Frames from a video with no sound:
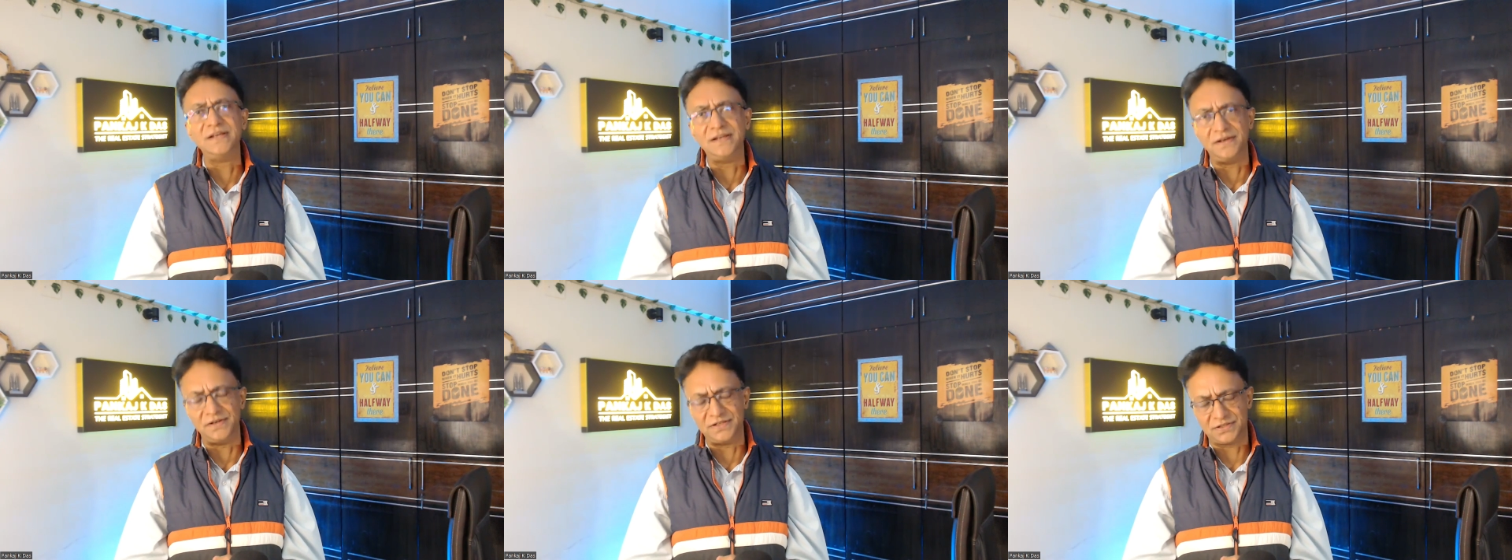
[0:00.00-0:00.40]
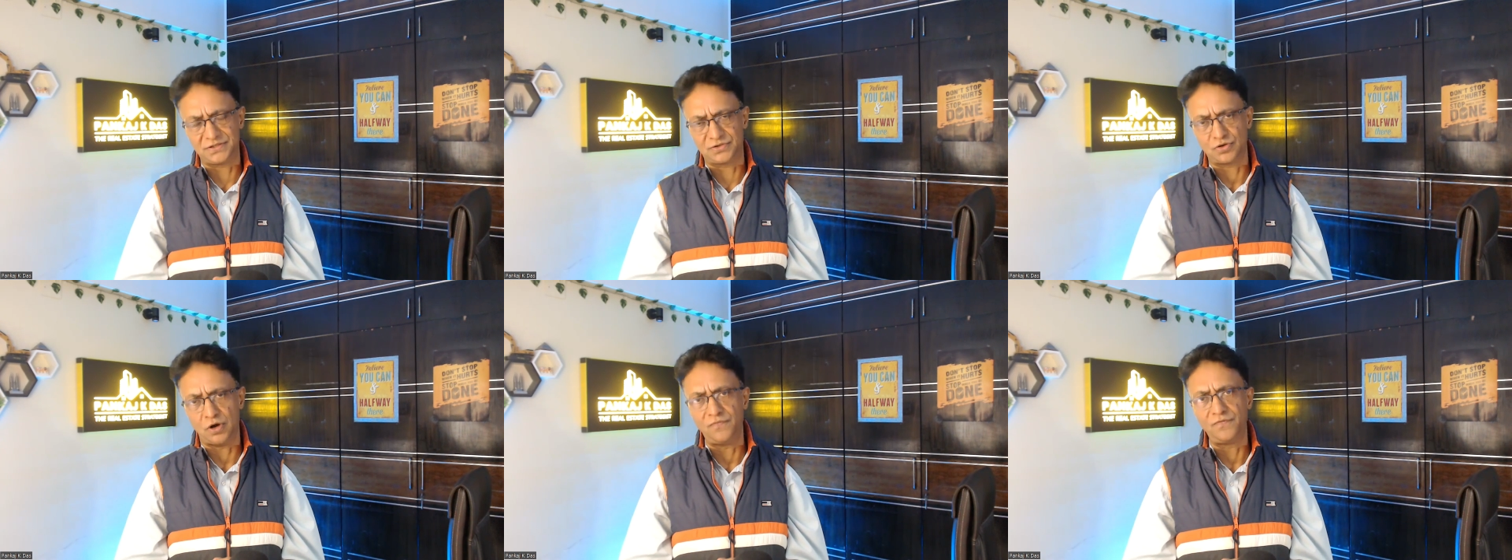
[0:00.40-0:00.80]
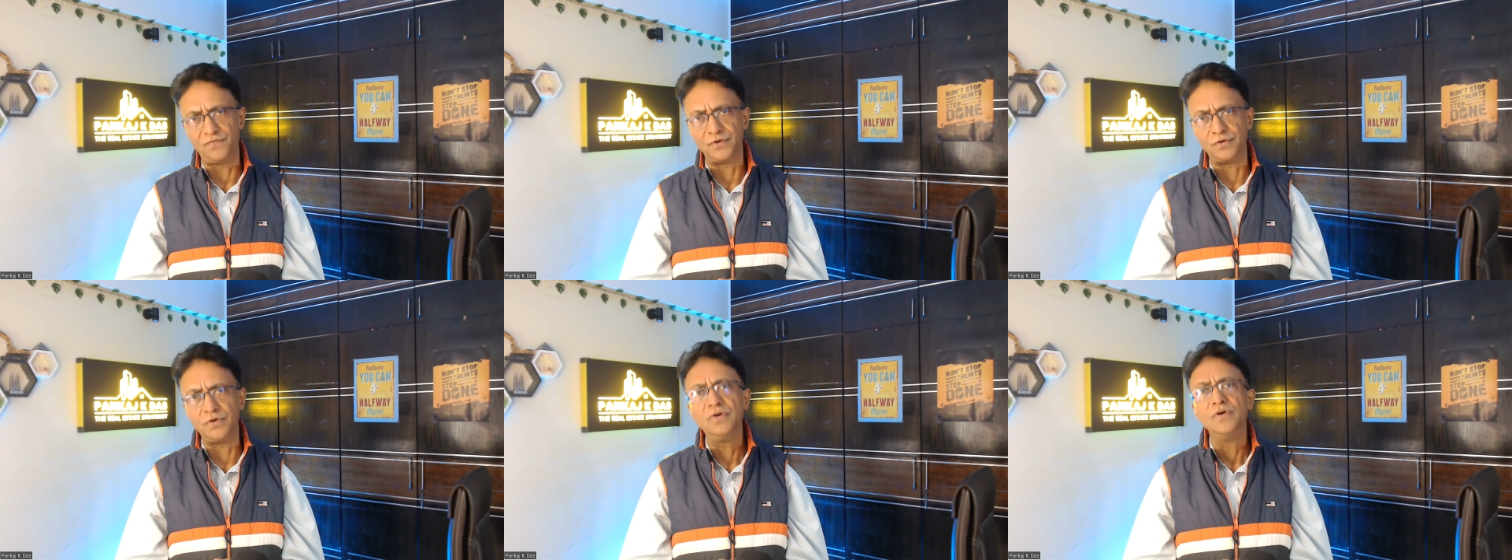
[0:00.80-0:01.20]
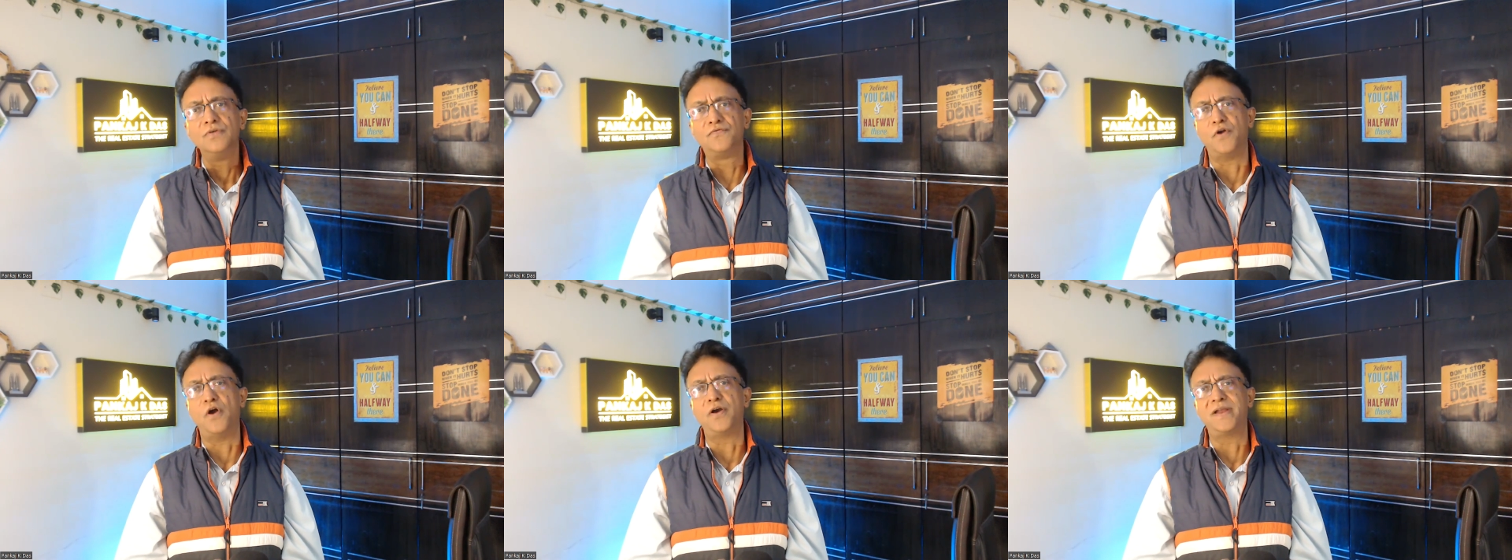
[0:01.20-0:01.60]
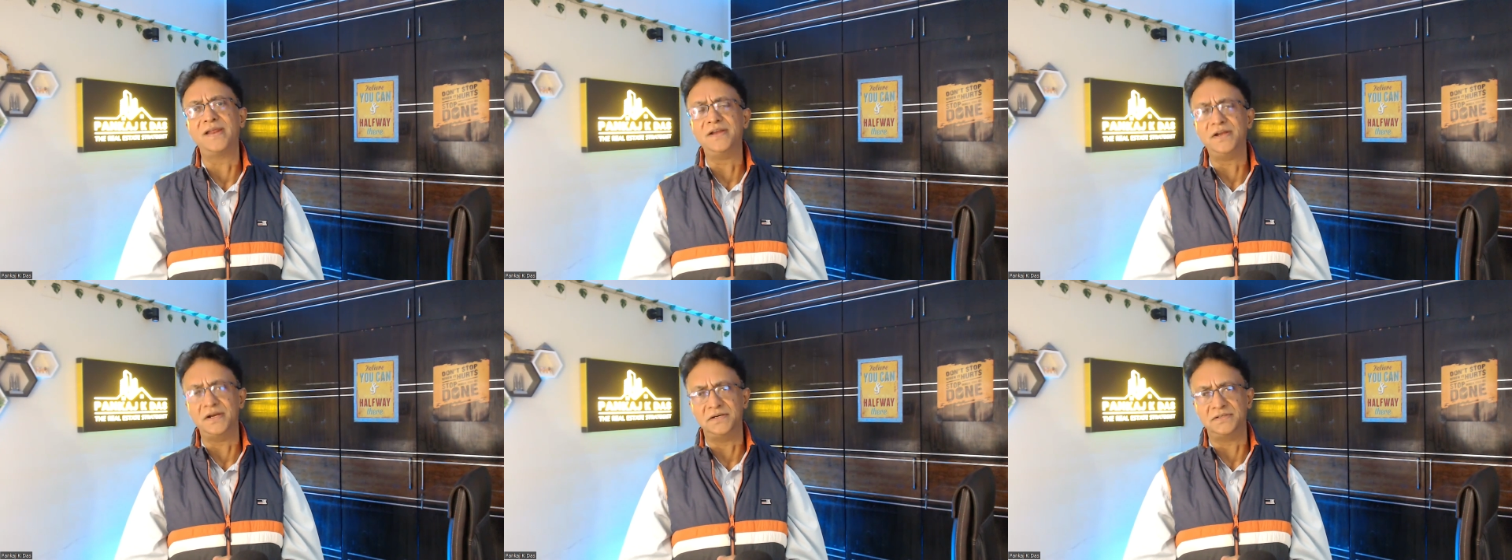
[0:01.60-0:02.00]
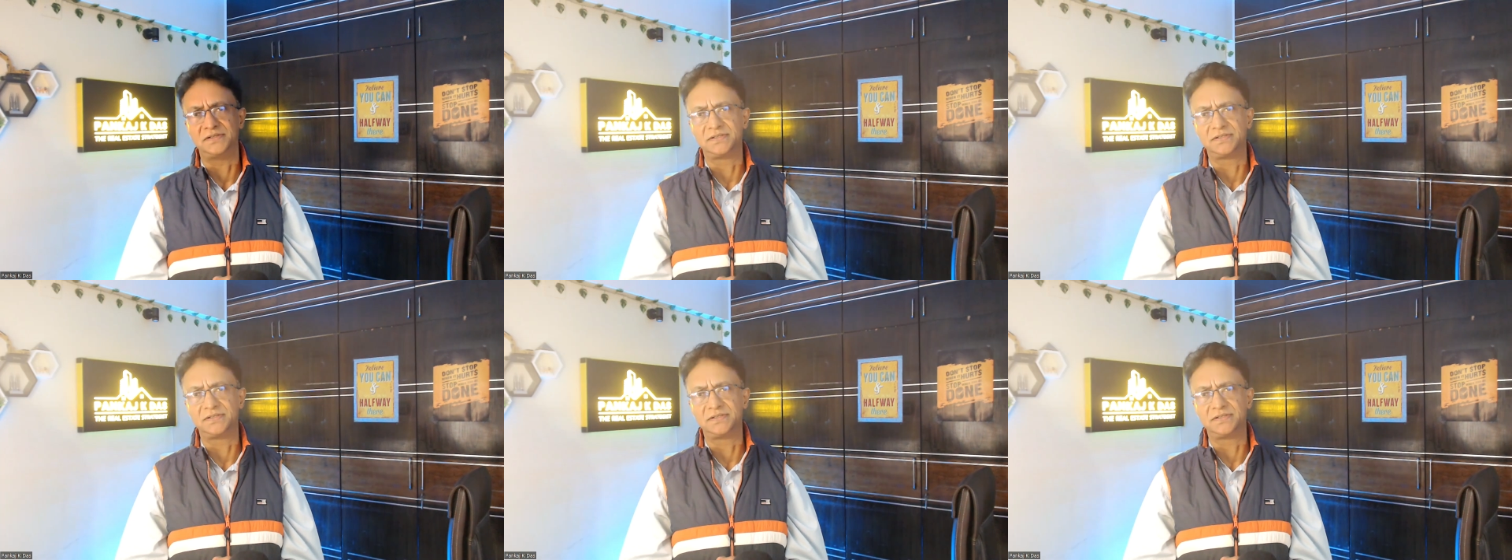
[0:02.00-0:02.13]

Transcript: the risks of fraud and errors.